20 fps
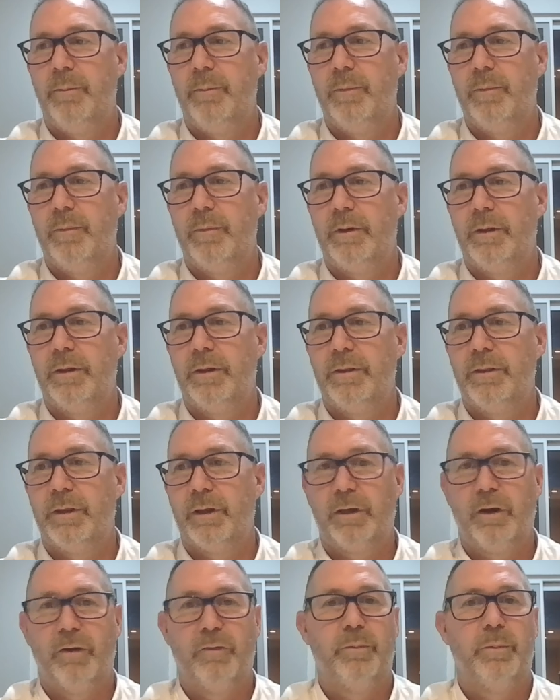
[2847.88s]
um,
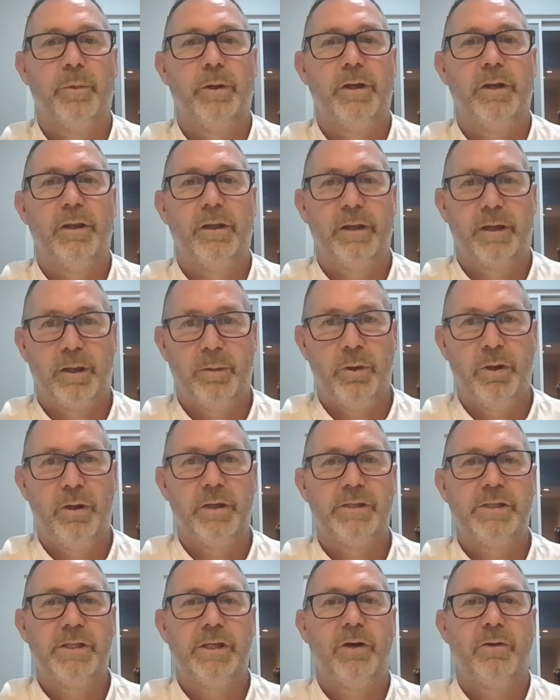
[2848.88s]
the government and the
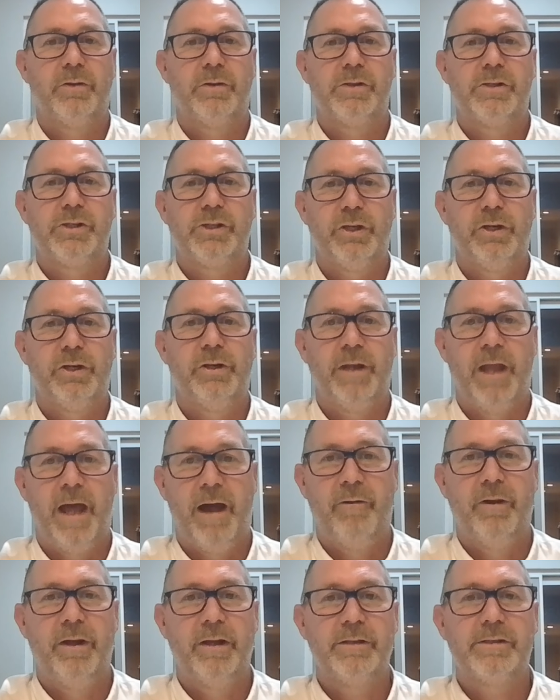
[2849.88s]
community on
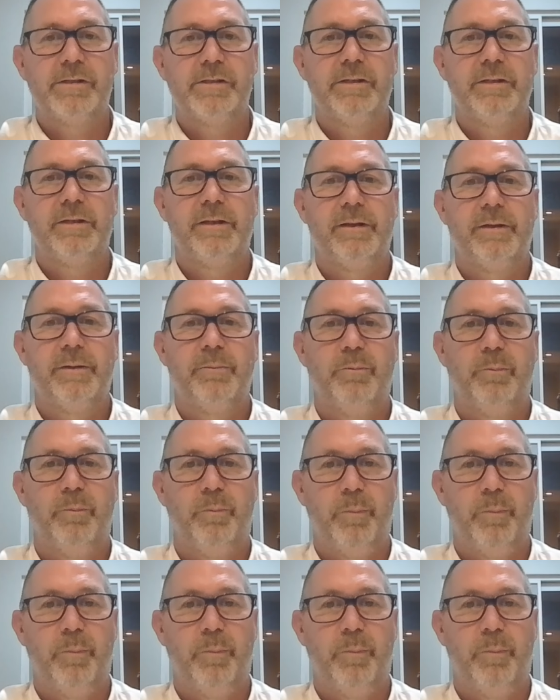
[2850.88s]
certain areas,